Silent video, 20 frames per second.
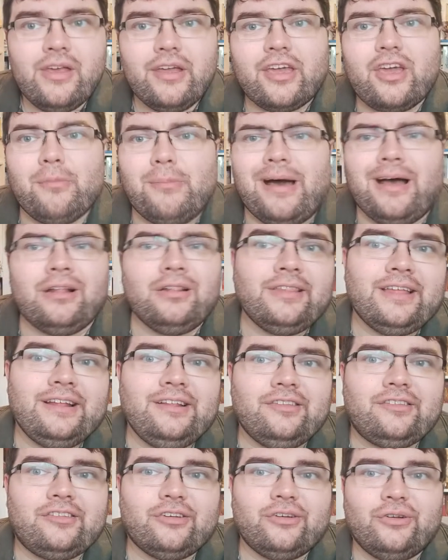Kamal
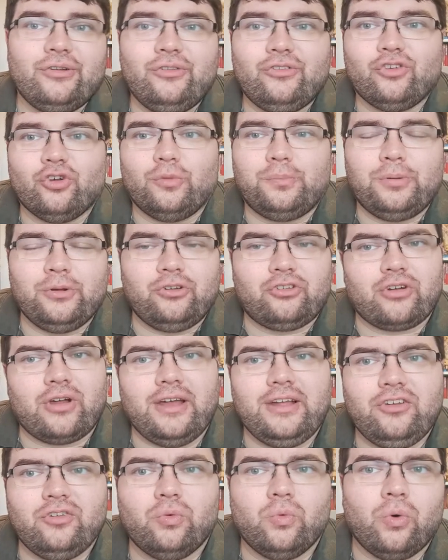then turns up and
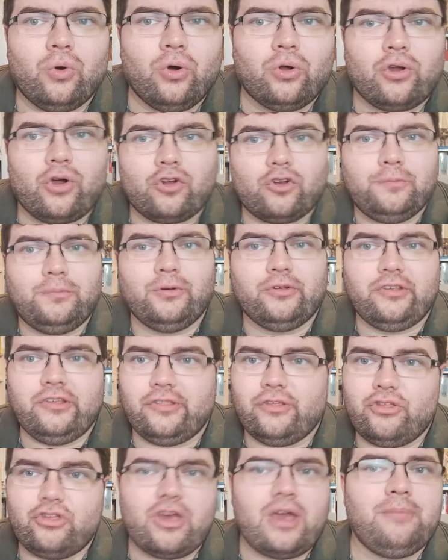trying to warn Octopussy
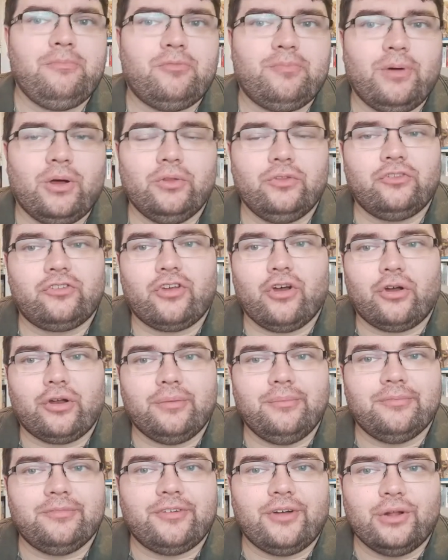that James Bond's got
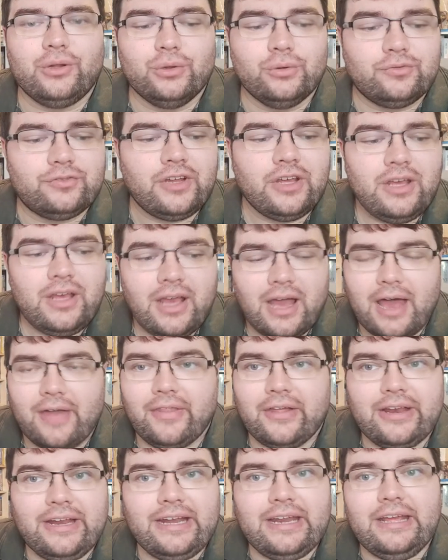involved and
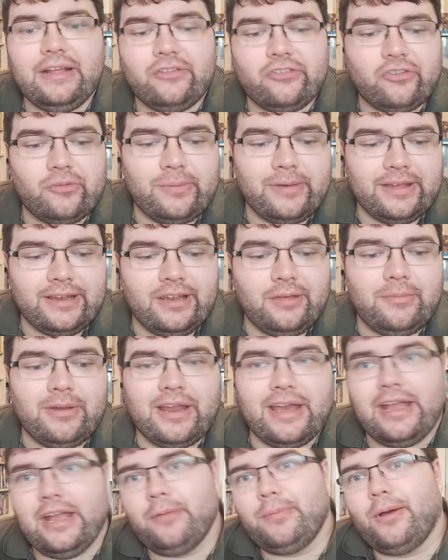that he needs to be
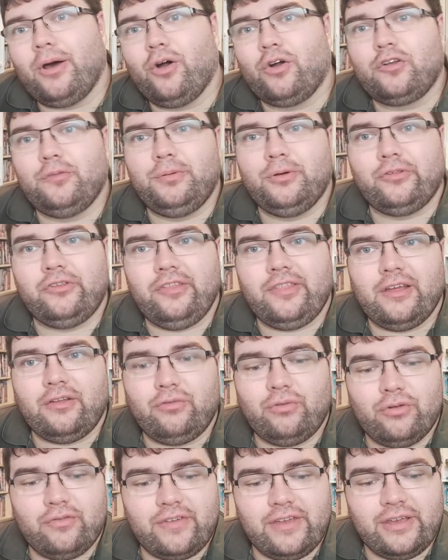eliminated. But Octopussy then
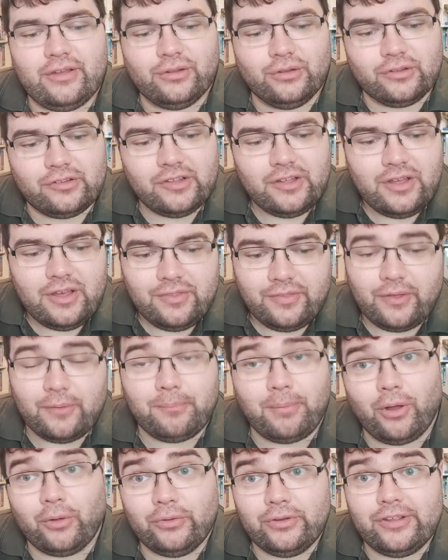reveals that
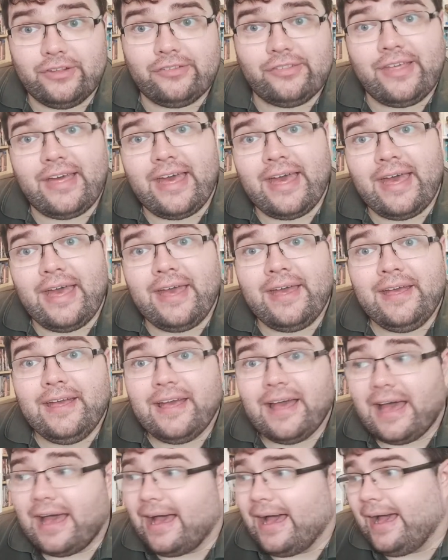Bond is there,
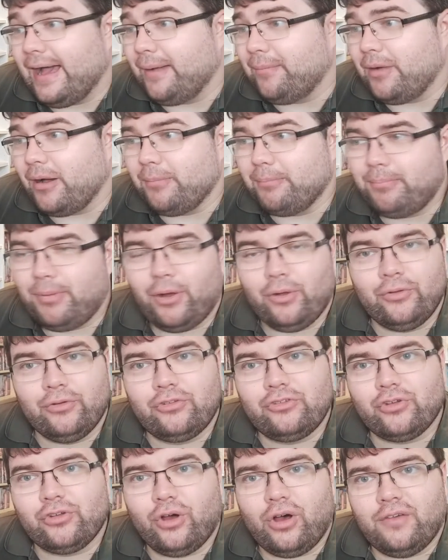and Bond
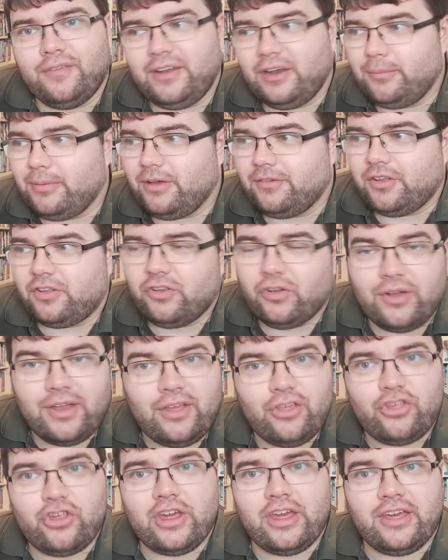sort of in a bit of a
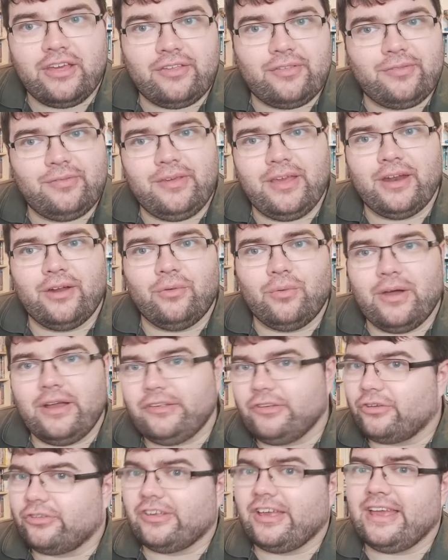tongue-in-cheek, you know, way,
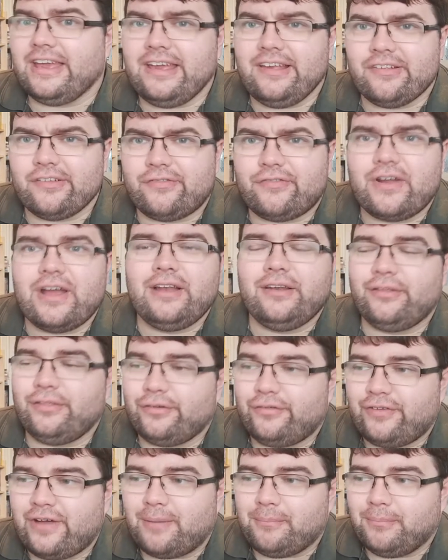sort of saying he's a friend of the
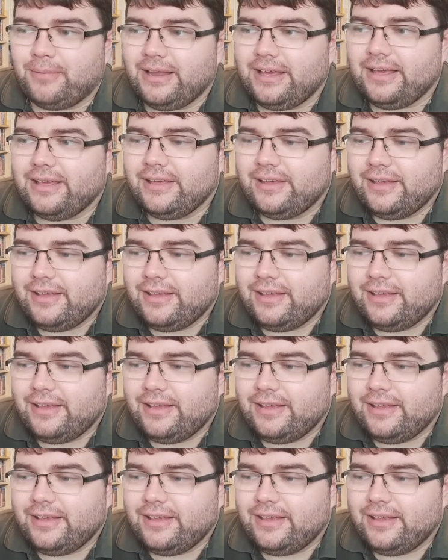family,